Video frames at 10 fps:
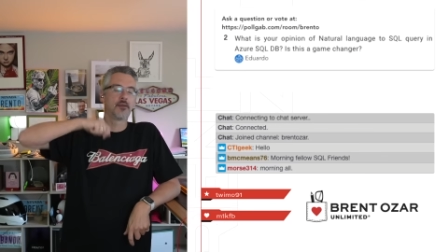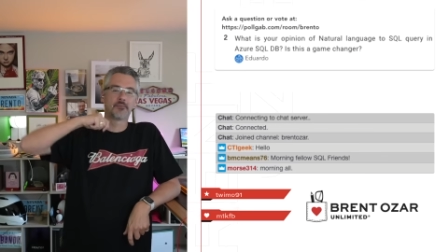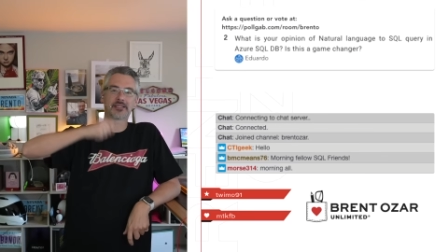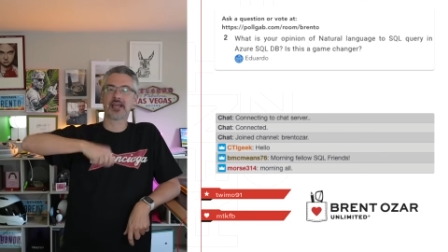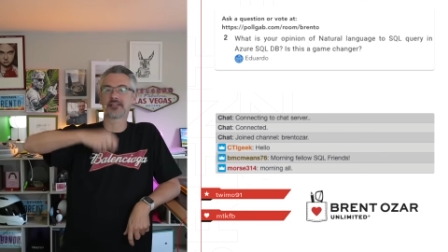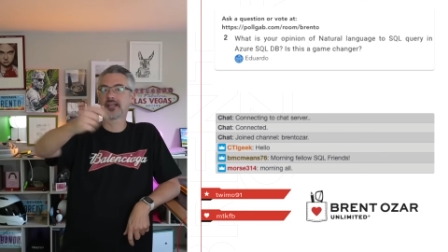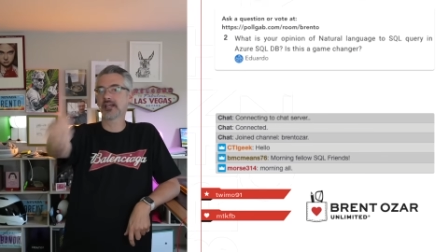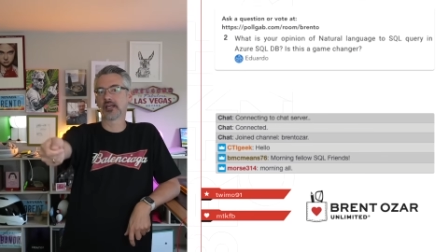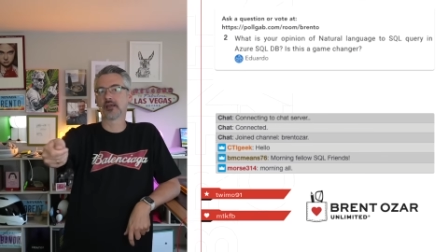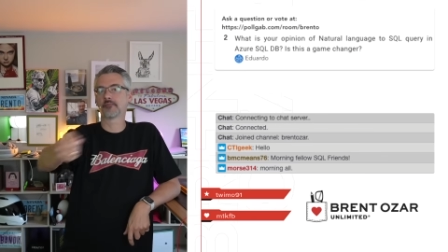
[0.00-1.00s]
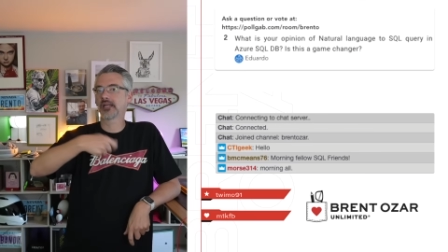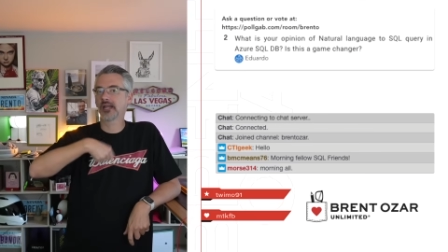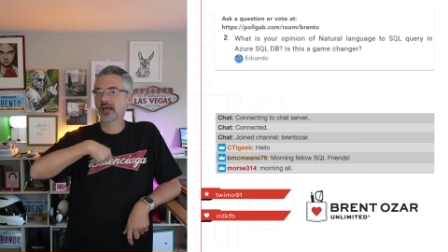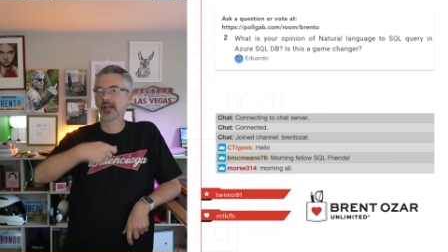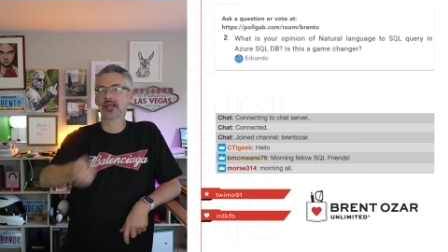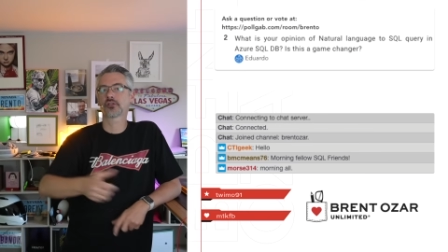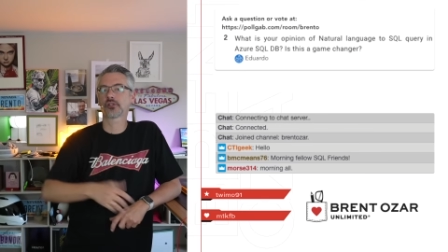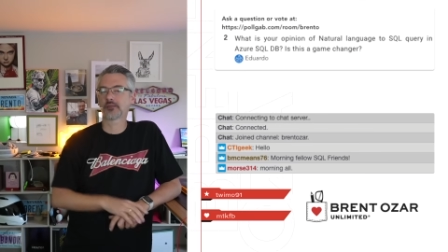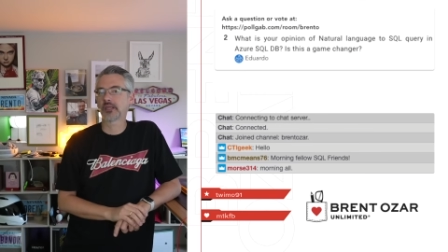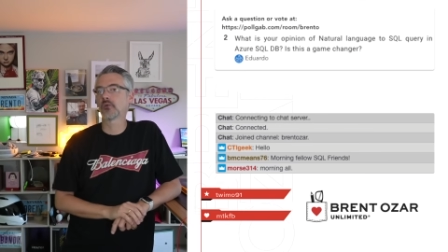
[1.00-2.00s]
But that data may not
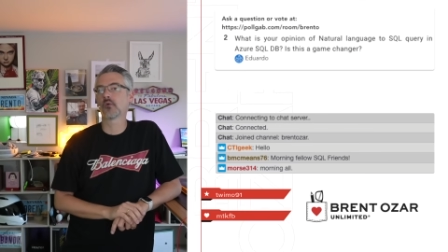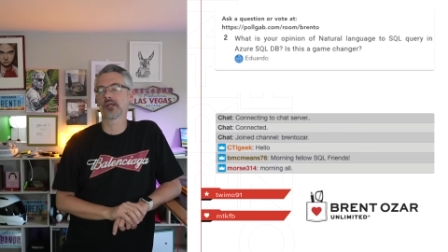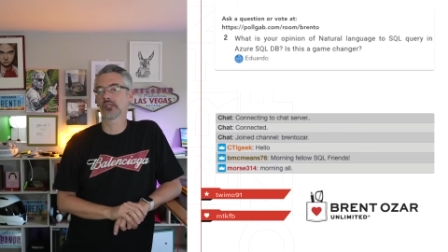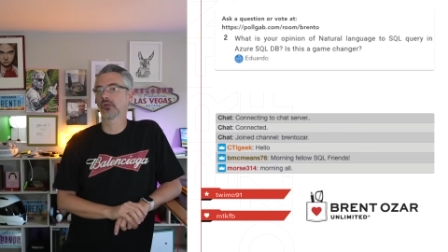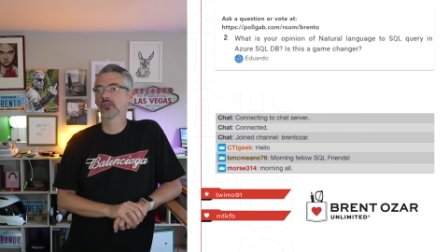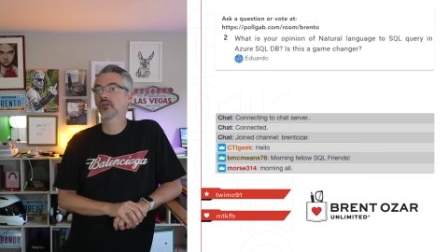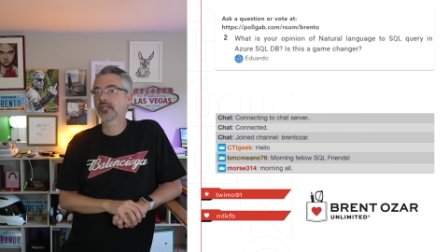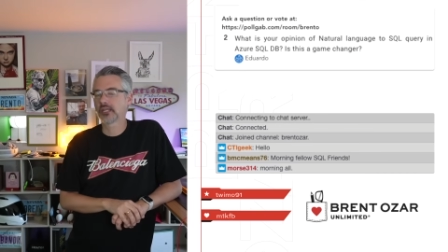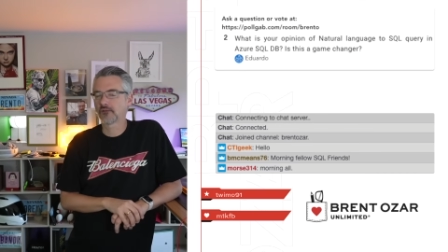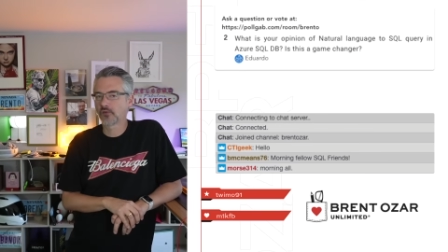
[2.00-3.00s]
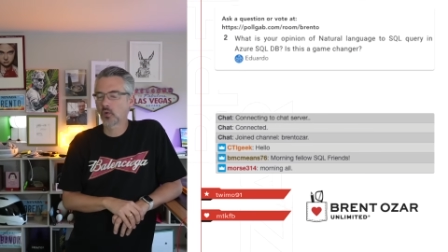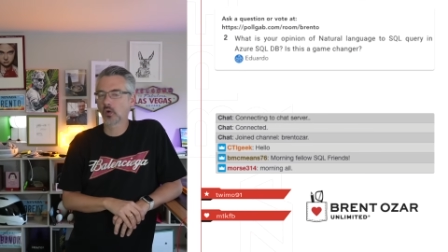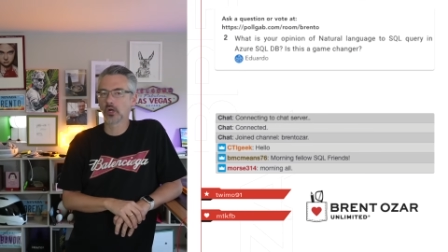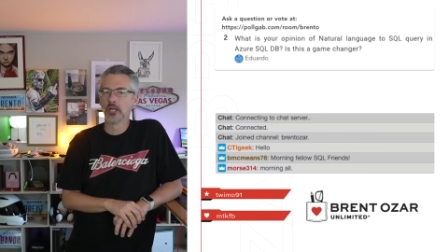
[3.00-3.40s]
actually be what you're looking for.